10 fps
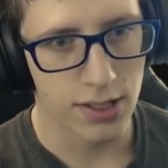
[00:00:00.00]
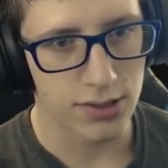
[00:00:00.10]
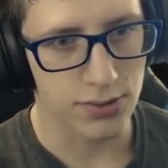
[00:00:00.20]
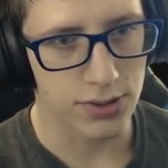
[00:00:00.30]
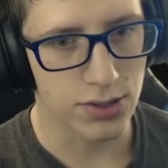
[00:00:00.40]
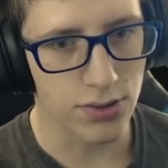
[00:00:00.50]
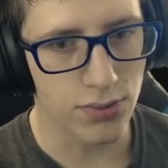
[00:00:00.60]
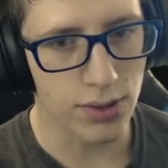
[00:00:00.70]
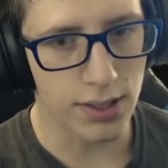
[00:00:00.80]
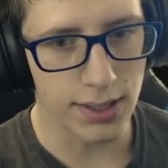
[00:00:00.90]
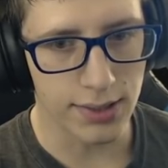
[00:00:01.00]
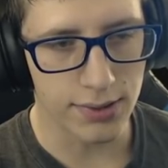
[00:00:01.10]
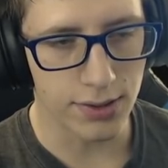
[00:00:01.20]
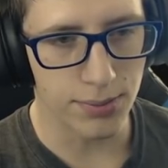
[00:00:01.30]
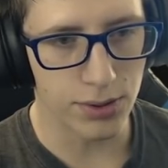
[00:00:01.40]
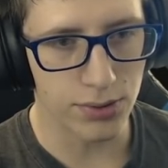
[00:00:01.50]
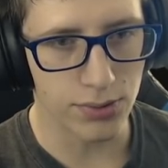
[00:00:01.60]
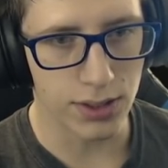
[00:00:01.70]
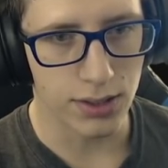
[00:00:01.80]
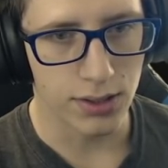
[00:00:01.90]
So we don't want the moon